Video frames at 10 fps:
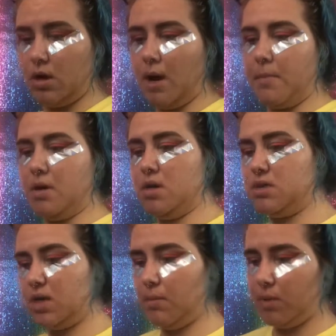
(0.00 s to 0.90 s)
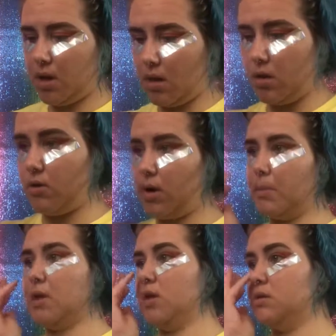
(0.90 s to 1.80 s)
I'm going to skip yellow and I'm
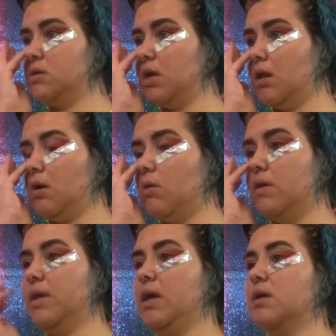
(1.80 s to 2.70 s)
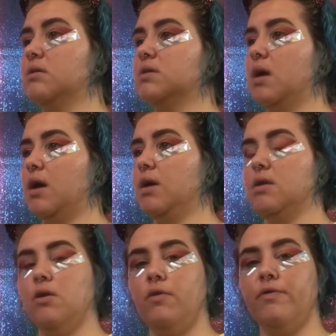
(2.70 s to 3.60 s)
going to use yellow on the inside,
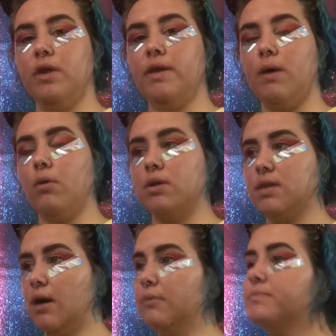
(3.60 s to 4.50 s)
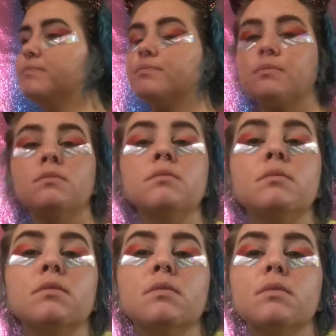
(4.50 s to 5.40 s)
and hopefully that works out.
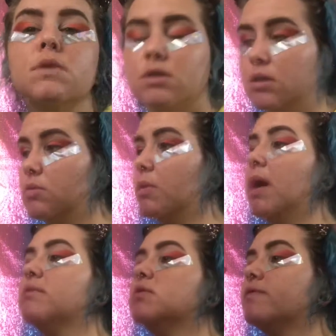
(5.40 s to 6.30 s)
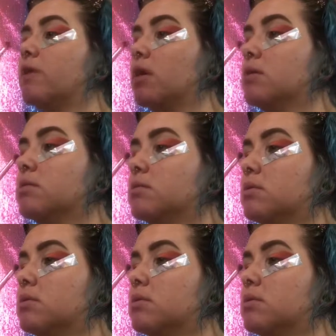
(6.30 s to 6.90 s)
So that's what we have so far.